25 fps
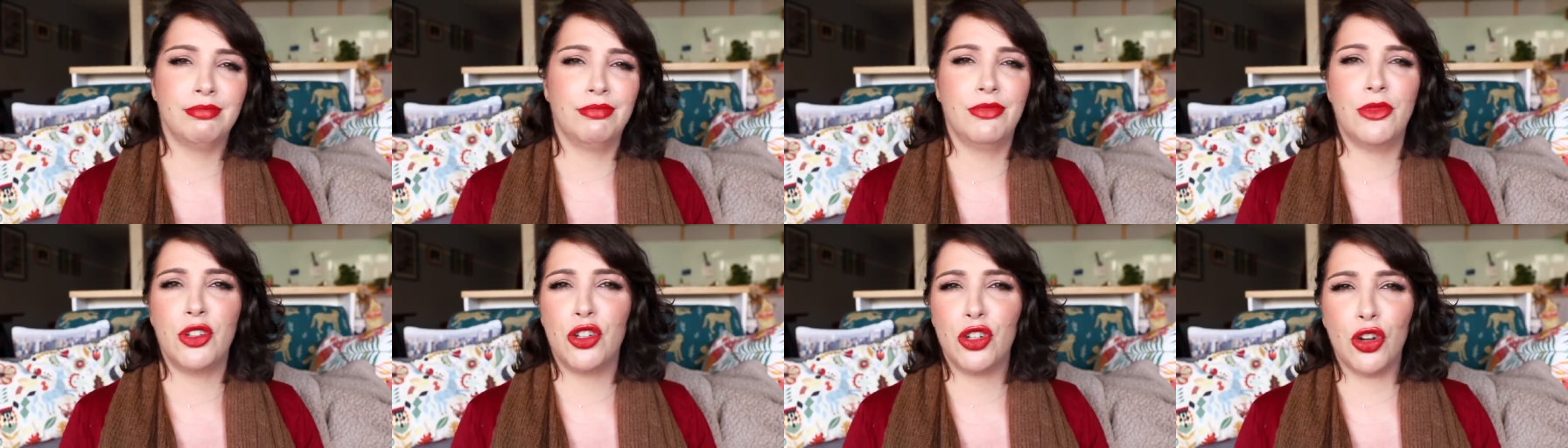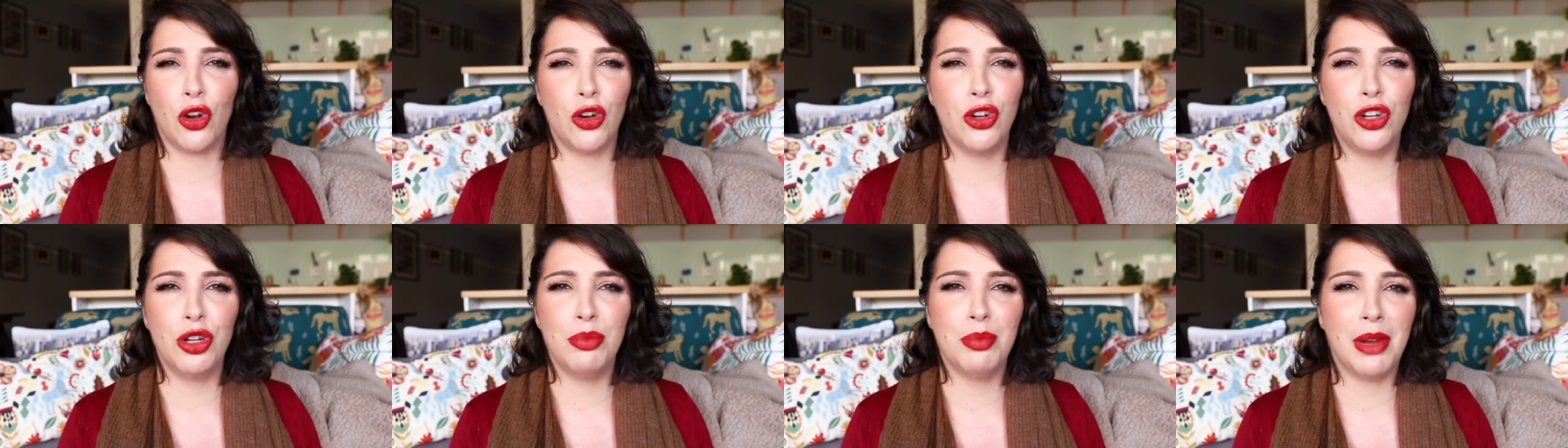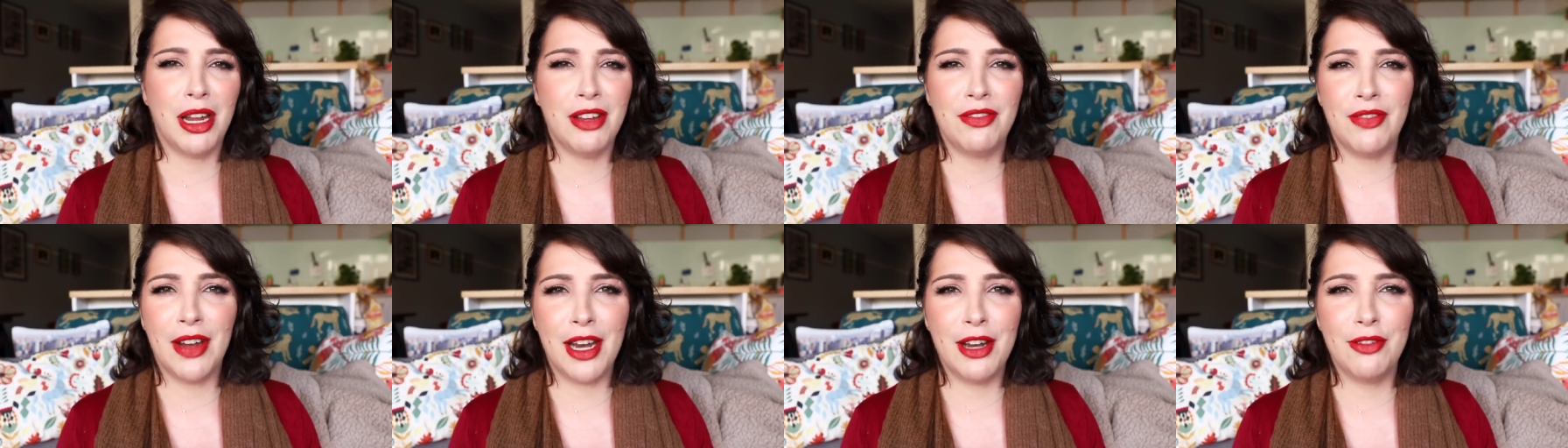show you
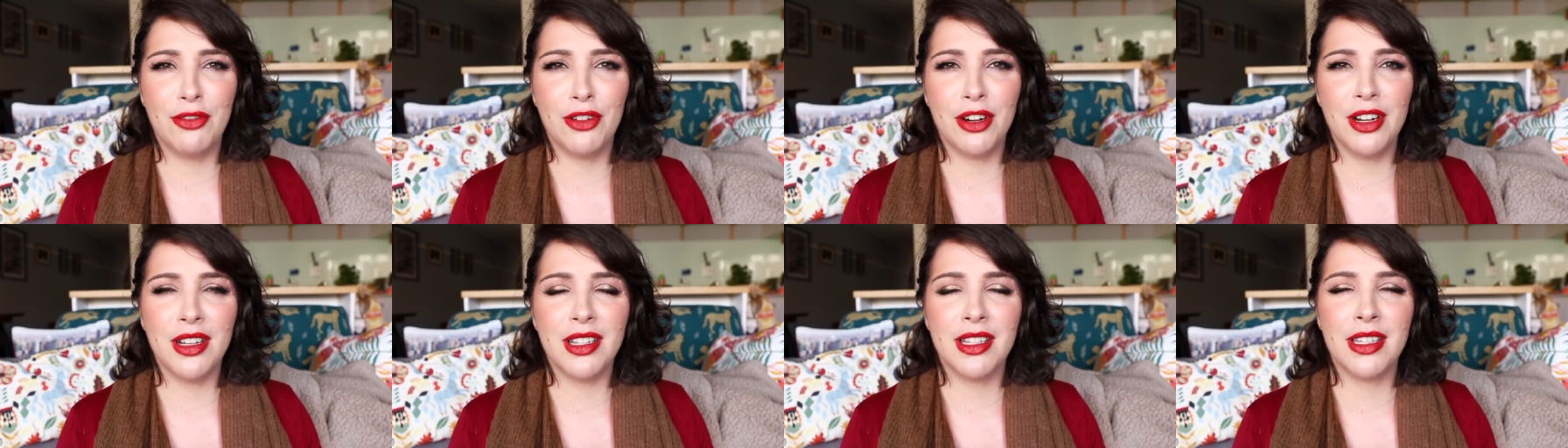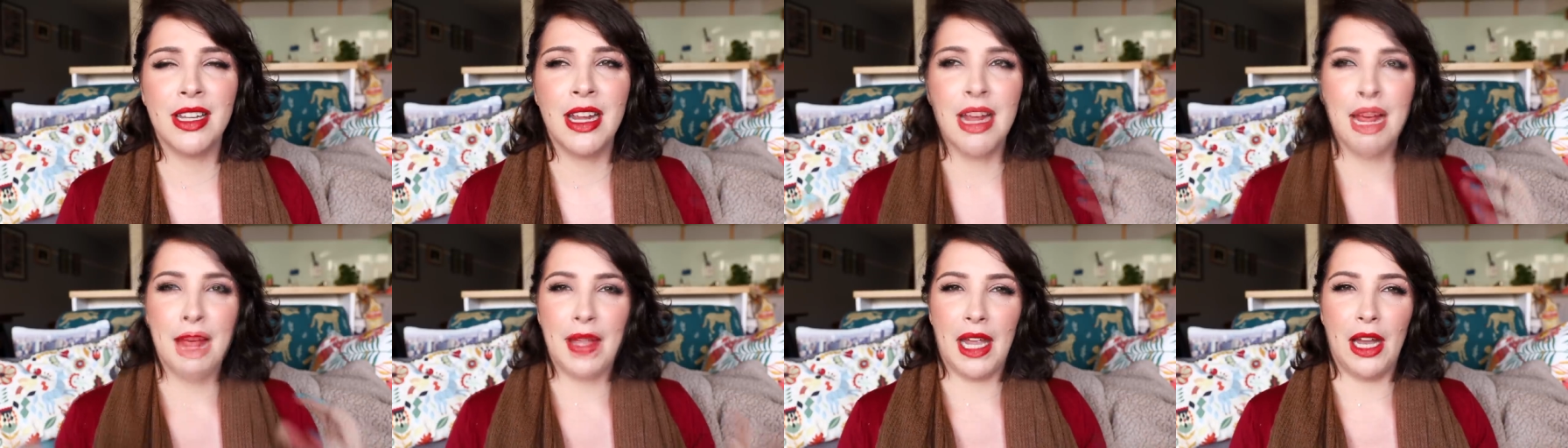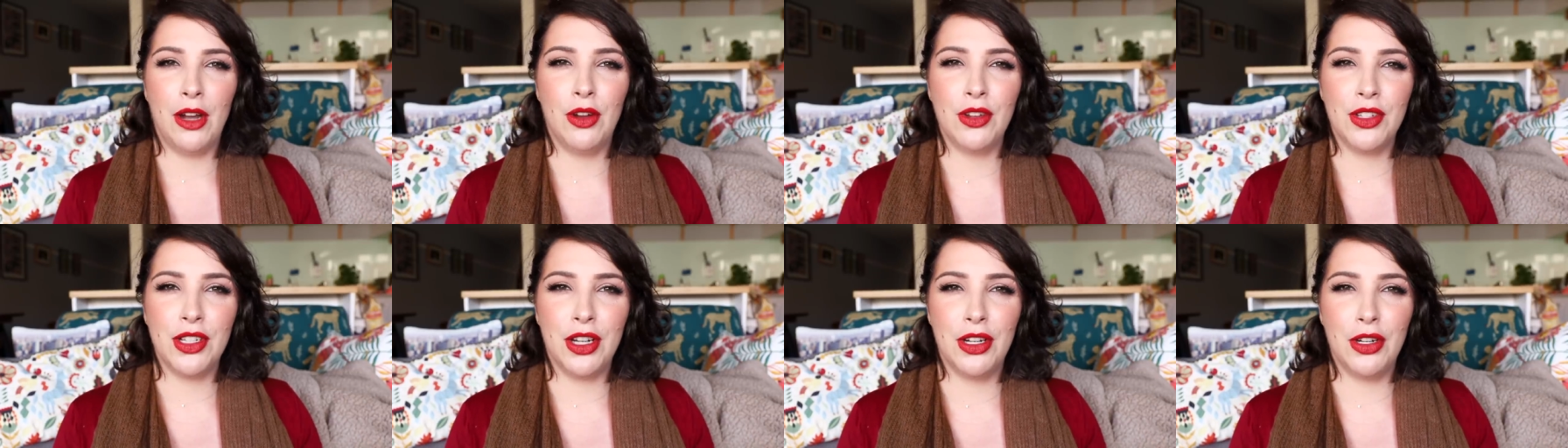my favorites.
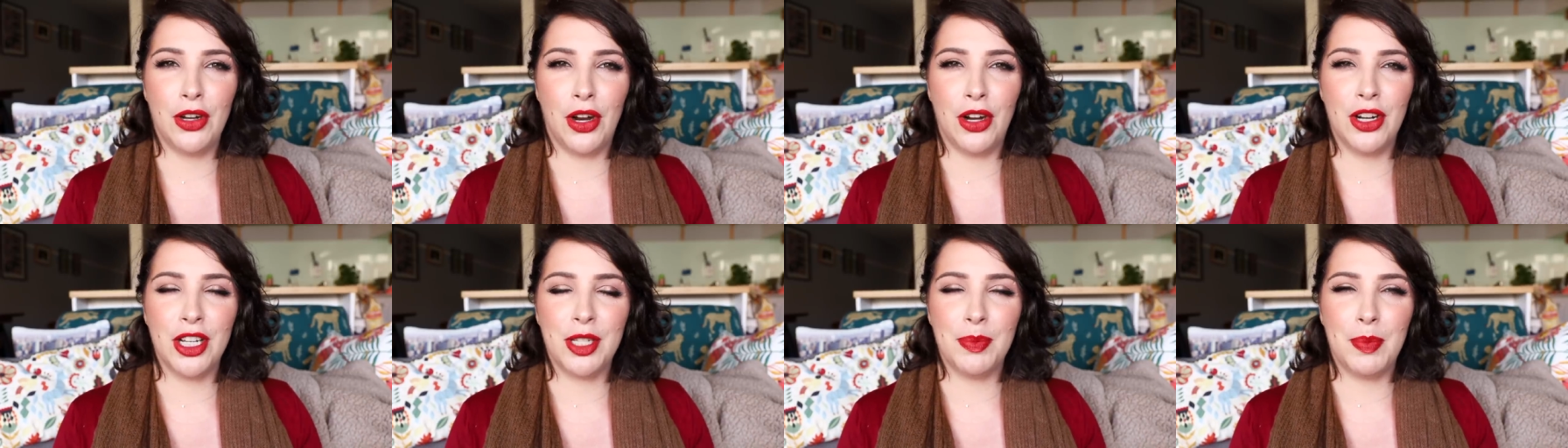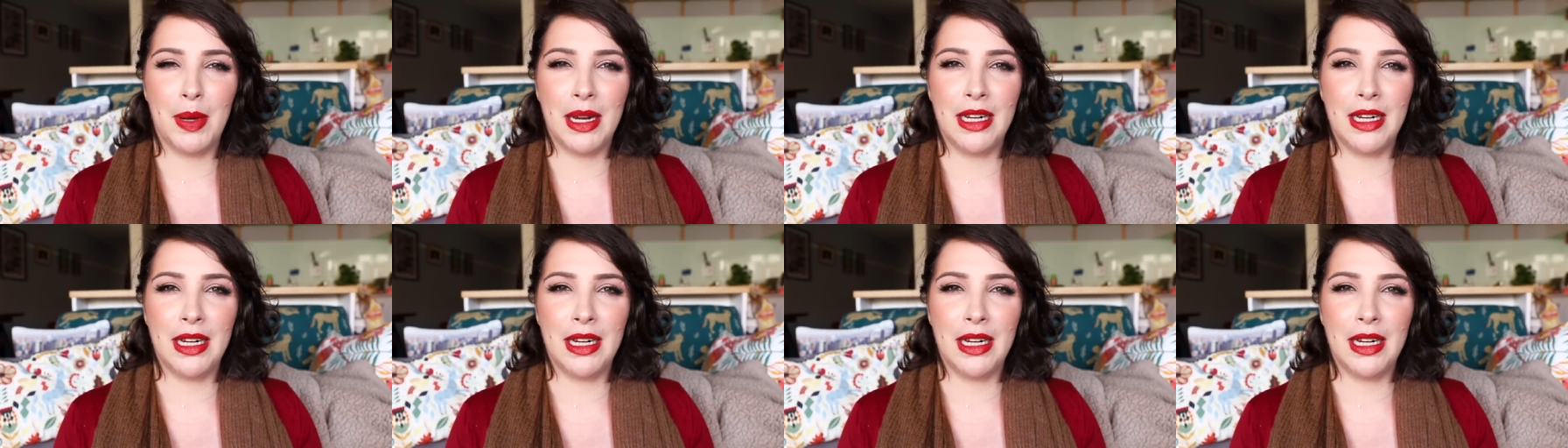I also noticed